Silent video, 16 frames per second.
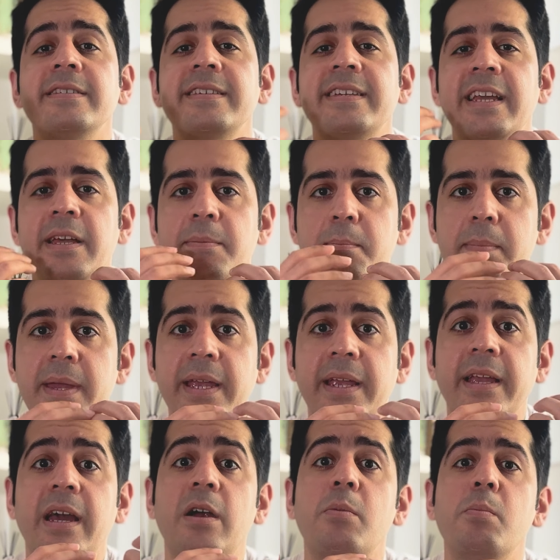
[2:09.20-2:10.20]
can make
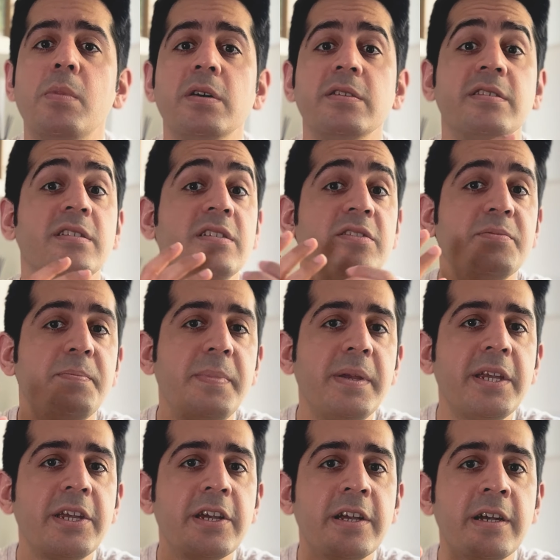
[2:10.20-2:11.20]
our muscles
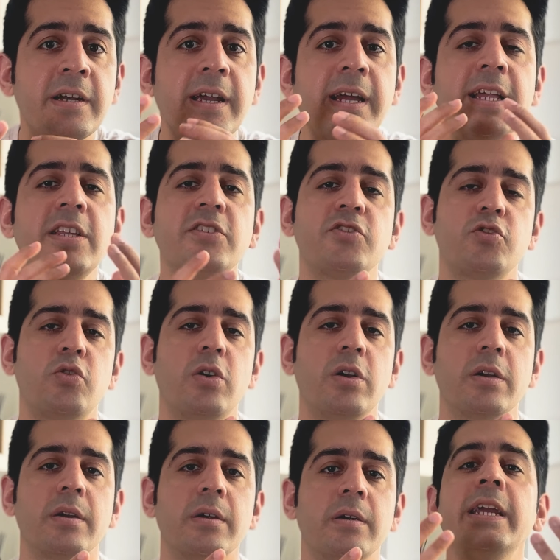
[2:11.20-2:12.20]
bigger and
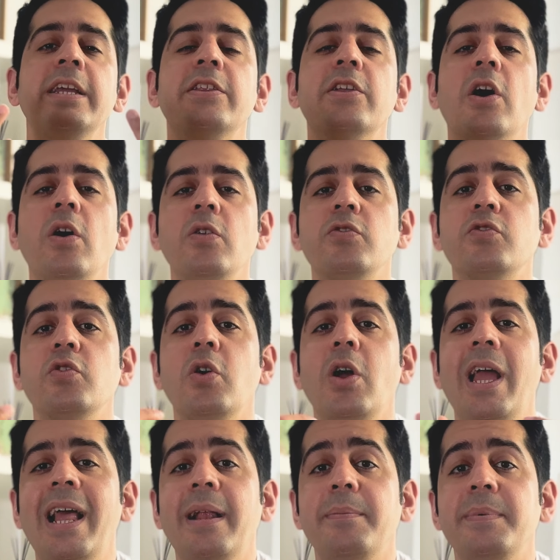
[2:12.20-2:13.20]
stronger. It also
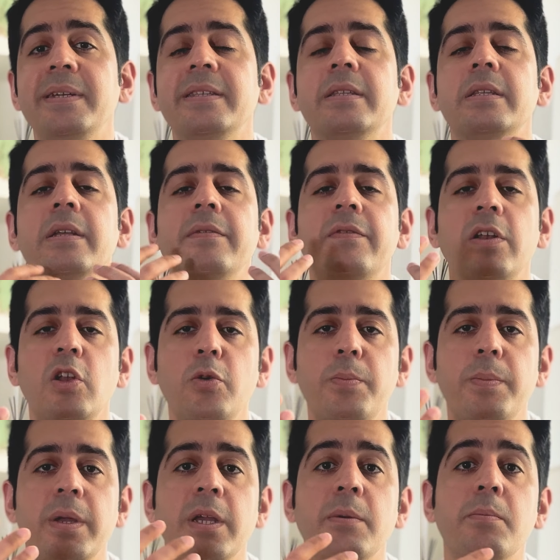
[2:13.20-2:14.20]
helps in
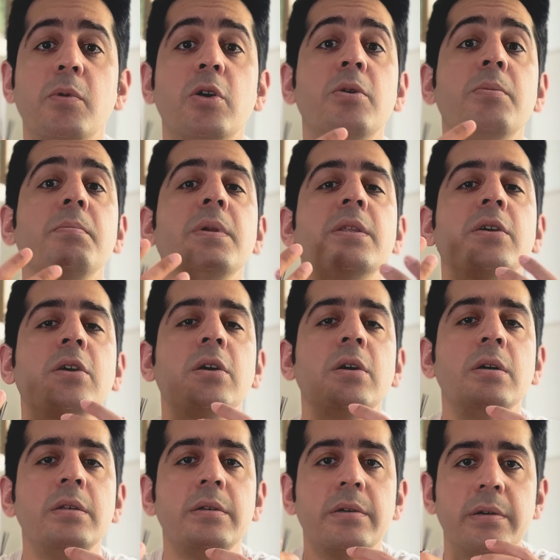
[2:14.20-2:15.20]
developing more
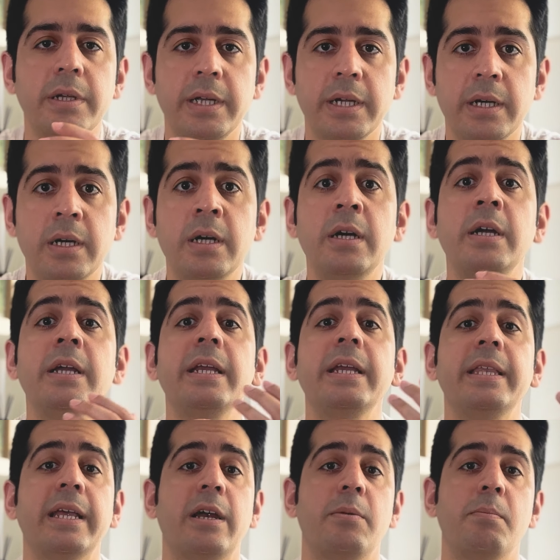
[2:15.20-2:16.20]
mitochondria
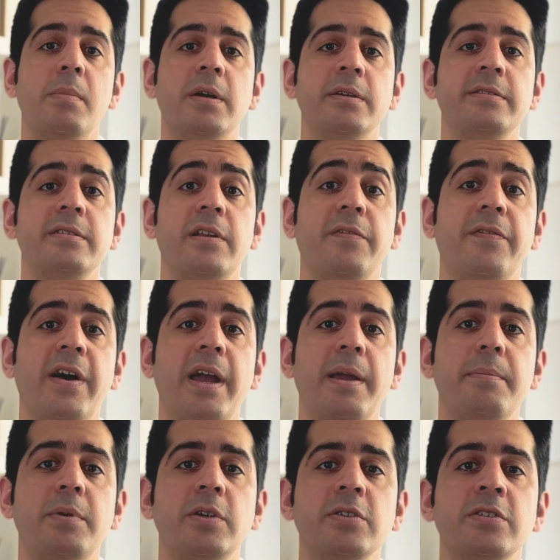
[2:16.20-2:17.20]
in our muscle
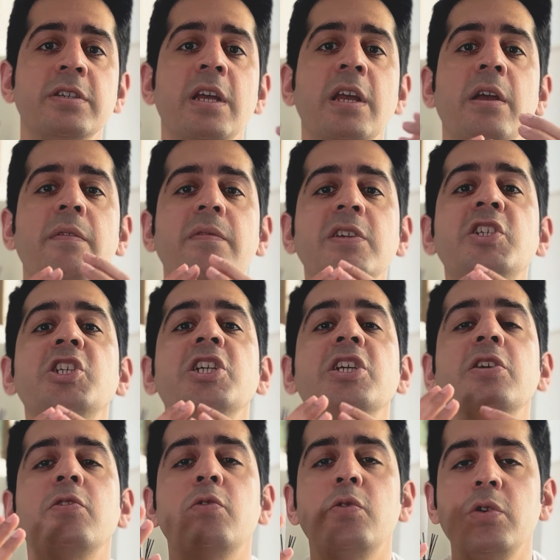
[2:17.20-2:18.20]
fibers, which
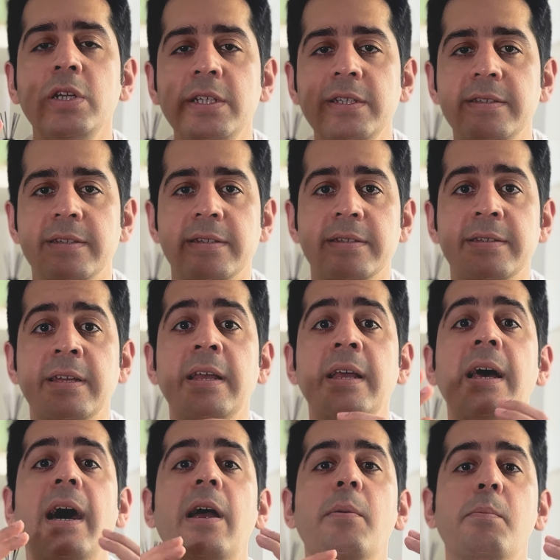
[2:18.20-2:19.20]
increases
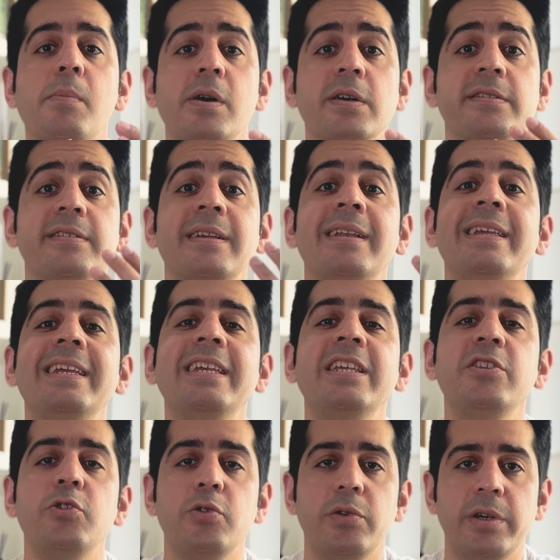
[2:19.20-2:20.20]
our muscle
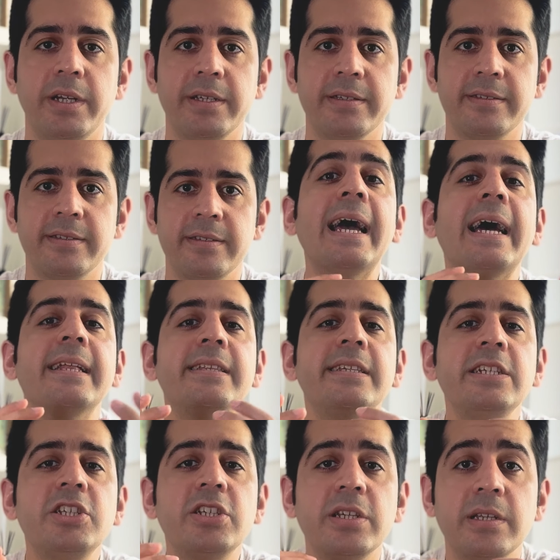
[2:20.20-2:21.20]
endurance.
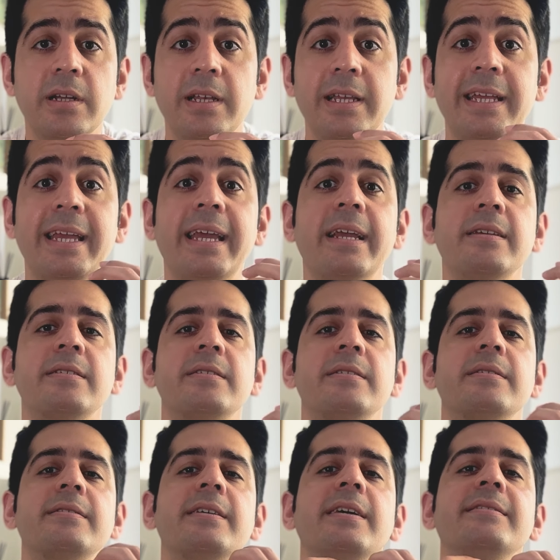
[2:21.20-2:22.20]
Additionally,
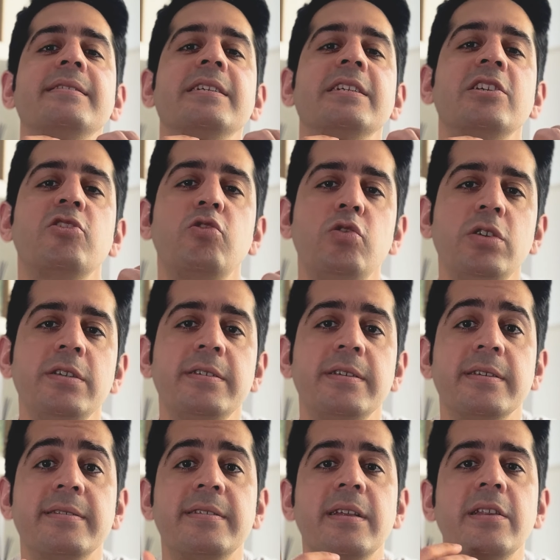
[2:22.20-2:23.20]
exercise
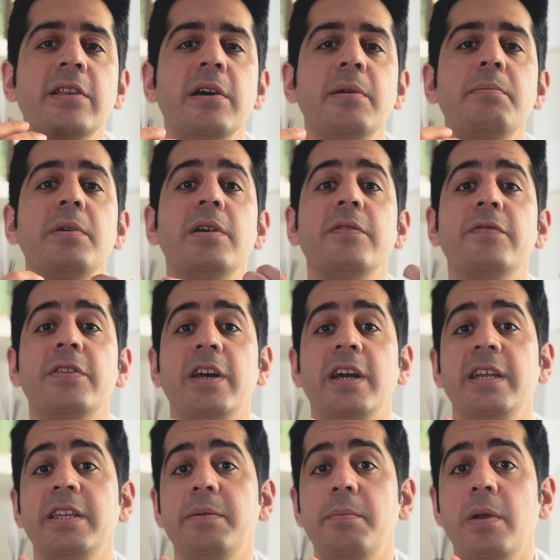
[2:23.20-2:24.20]
increases the number of
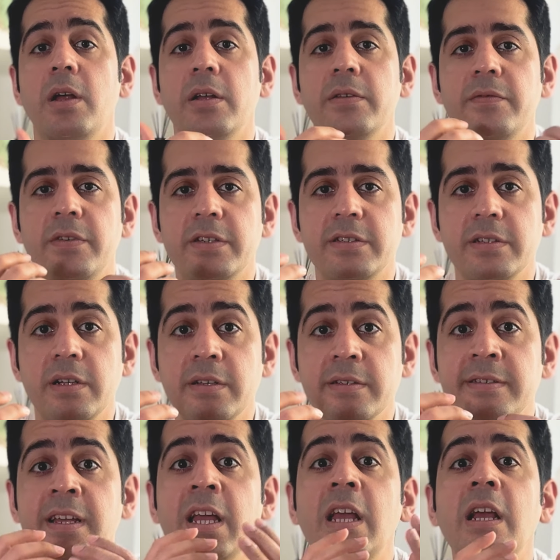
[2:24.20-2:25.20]
tiny blood
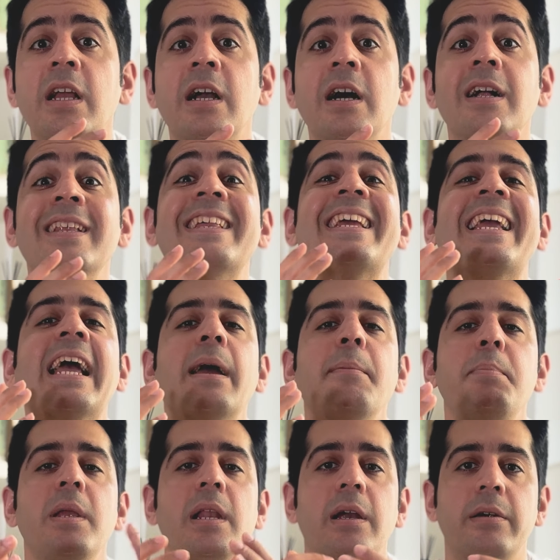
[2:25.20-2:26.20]
vessels called
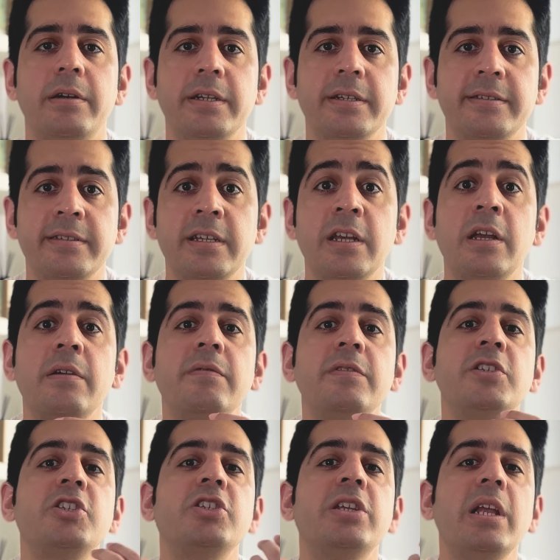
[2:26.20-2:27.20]
capillaries,
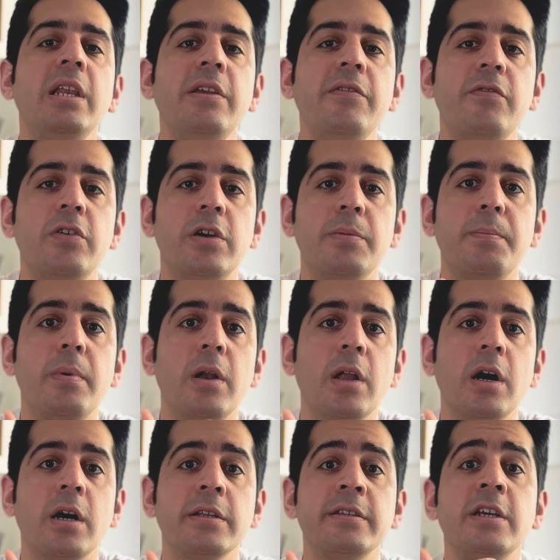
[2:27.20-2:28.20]
which deliver
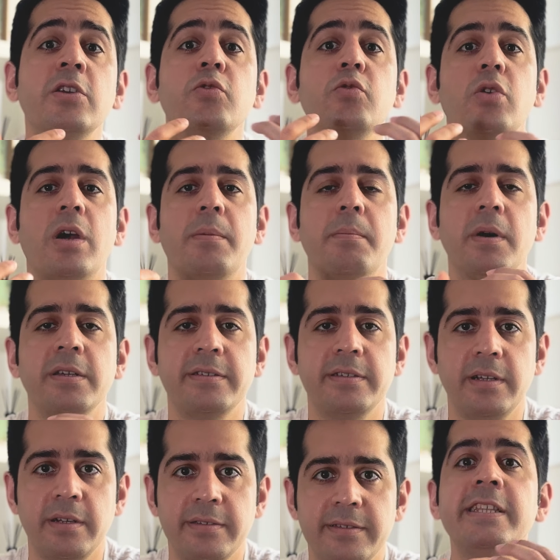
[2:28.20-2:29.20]
blood to our
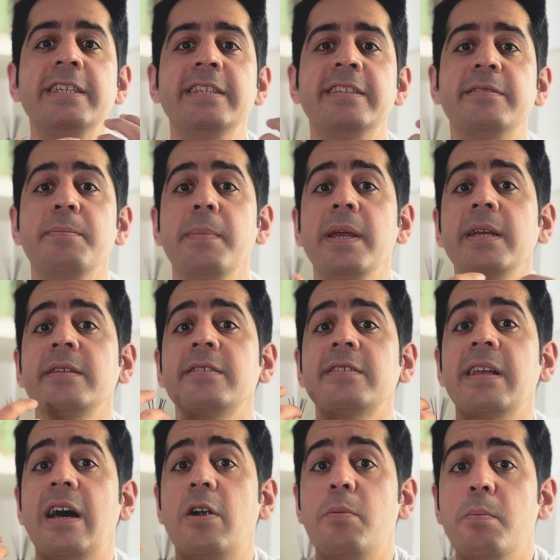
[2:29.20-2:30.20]
muscles. This makes
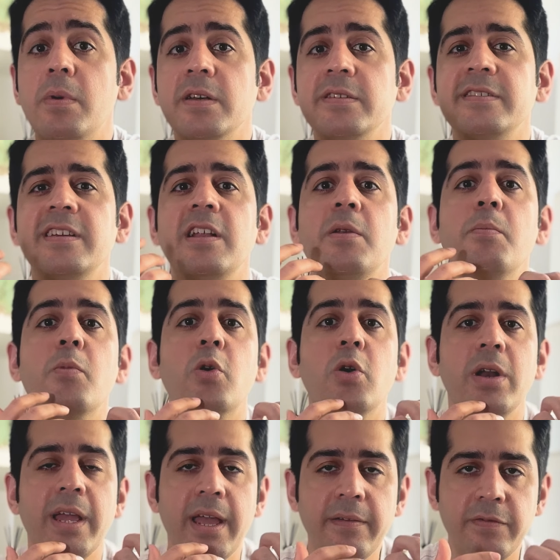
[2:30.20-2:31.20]
our muscle more
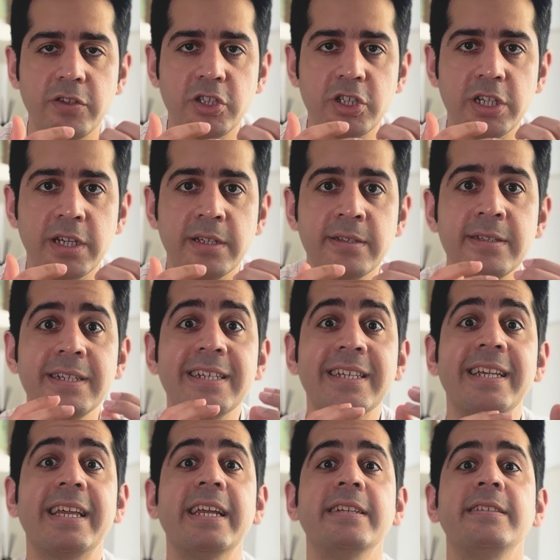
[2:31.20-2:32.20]
efficient in
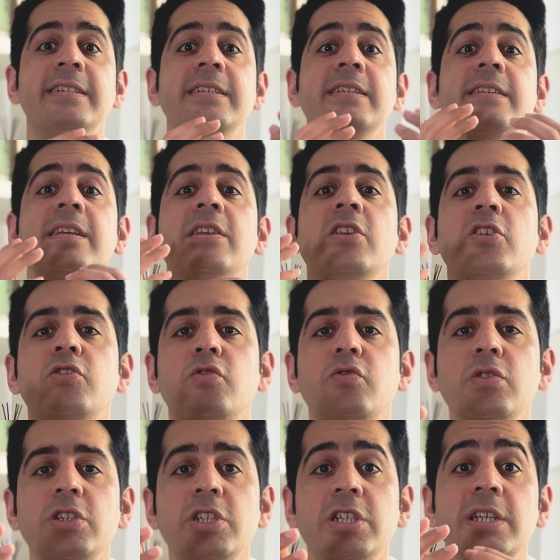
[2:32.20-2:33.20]
getting the
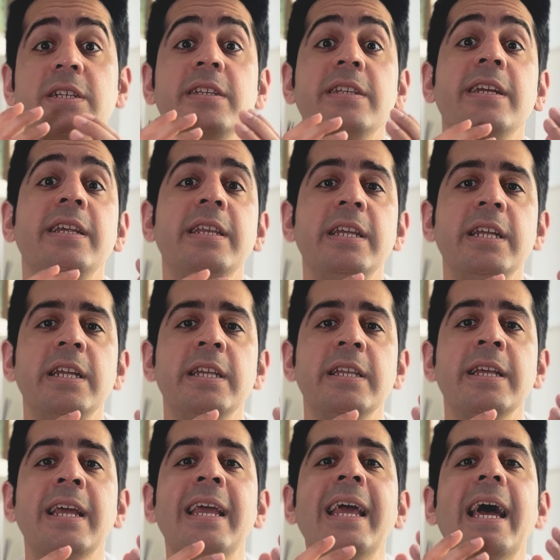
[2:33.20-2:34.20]
nutrition they need
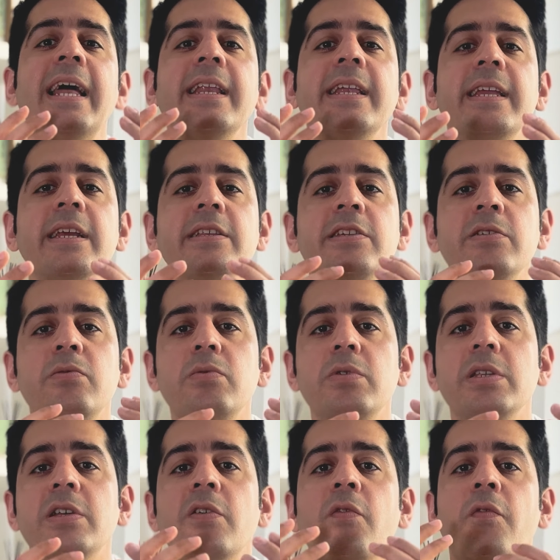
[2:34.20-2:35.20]
and getting
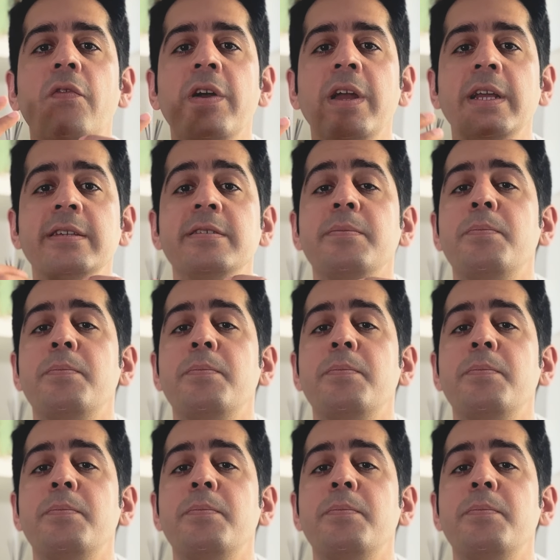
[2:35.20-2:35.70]
rid of waste